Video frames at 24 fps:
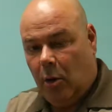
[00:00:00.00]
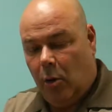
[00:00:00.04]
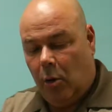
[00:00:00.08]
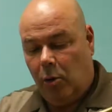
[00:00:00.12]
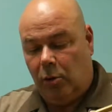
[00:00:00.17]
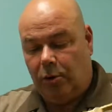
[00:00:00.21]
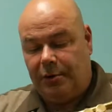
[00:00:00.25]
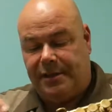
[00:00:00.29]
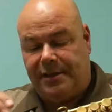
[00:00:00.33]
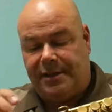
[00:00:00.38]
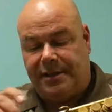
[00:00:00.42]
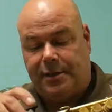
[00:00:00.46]

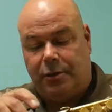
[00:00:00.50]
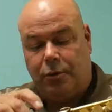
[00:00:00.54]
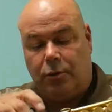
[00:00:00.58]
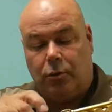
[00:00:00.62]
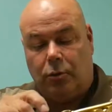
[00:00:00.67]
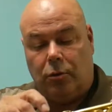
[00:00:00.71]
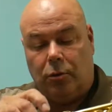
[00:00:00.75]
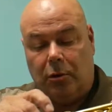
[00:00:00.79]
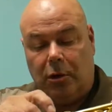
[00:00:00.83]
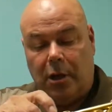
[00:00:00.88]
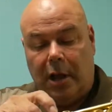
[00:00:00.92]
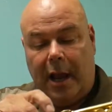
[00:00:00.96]
old
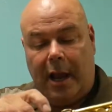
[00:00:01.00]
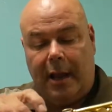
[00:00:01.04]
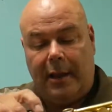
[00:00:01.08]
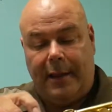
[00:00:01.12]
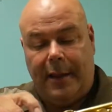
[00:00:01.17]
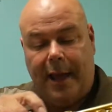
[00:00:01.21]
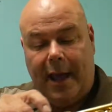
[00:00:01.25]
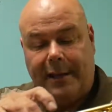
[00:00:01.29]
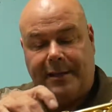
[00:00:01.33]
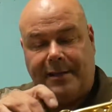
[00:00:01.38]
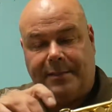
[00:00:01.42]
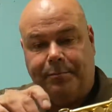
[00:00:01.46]
school, and
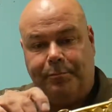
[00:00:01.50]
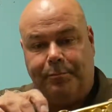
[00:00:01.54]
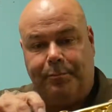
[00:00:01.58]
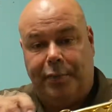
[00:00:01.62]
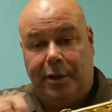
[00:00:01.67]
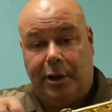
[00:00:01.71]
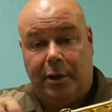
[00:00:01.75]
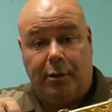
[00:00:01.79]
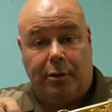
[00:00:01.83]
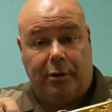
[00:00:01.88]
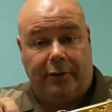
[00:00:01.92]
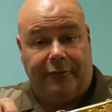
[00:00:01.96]
that's
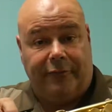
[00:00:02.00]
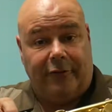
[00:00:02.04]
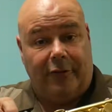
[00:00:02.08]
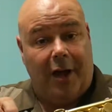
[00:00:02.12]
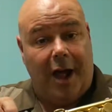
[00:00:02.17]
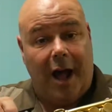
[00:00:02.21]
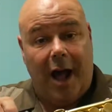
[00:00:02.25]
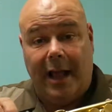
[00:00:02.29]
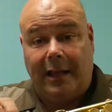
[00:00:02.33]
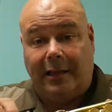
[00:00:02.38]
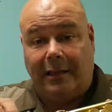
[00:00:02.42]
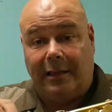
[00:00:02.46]
beautiful.
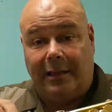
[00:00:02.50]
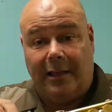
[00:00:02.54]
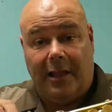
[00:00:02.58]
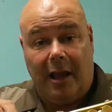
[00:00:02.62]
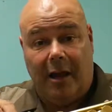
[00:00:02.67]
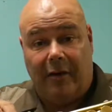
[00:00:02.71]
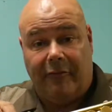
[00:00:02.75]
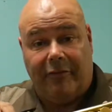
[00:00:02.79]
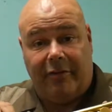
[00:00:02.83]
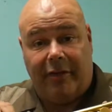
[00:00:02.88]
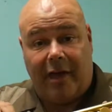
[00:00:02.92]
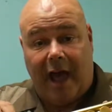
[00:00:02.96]
I
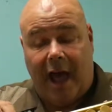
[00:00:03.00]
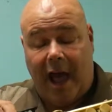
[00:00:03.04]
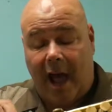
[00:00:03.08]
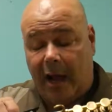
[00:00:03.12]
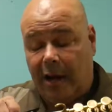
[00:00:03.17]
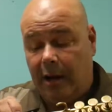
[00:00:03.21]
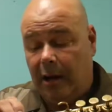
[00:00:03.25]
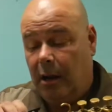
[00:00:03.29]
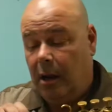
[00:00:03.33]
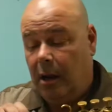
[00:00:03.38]
love that.